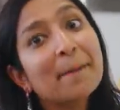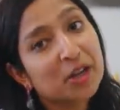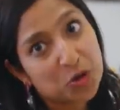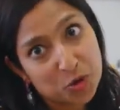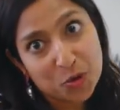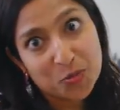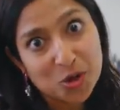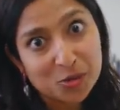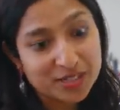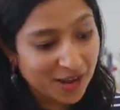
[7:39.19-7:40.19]
my
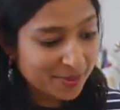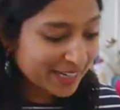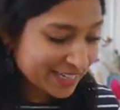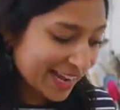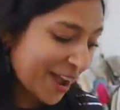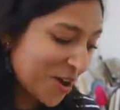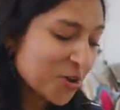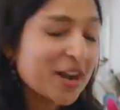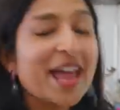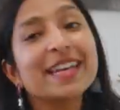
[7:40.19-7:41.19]
kukubua was coming to
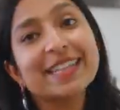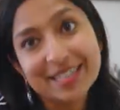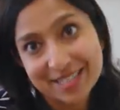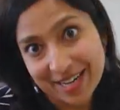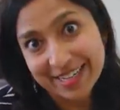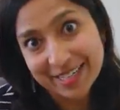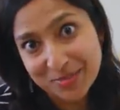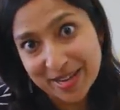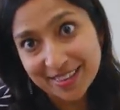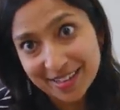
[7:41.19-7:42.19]
town and needed to, I
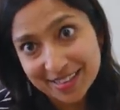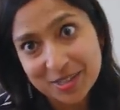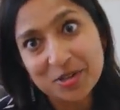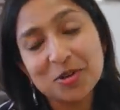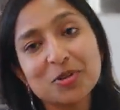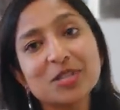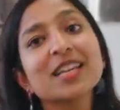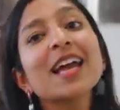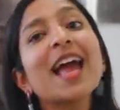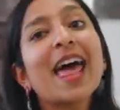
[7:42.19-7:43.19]
needed to make dahi
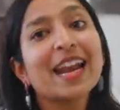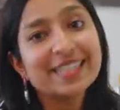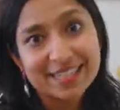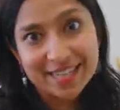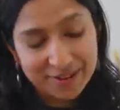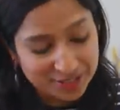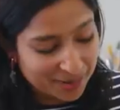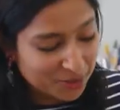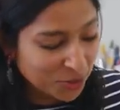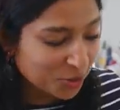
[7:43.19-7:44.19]
toast and I didn't have
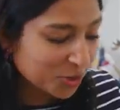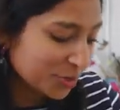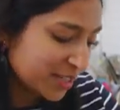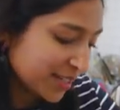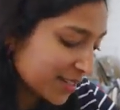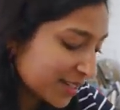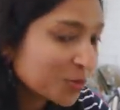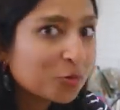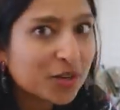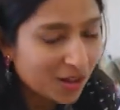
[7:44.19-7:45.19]
time to go to
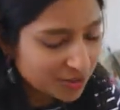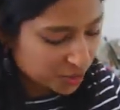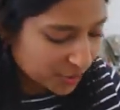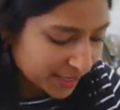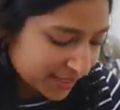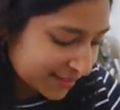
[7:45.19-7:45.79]
Bluestein's. We all do.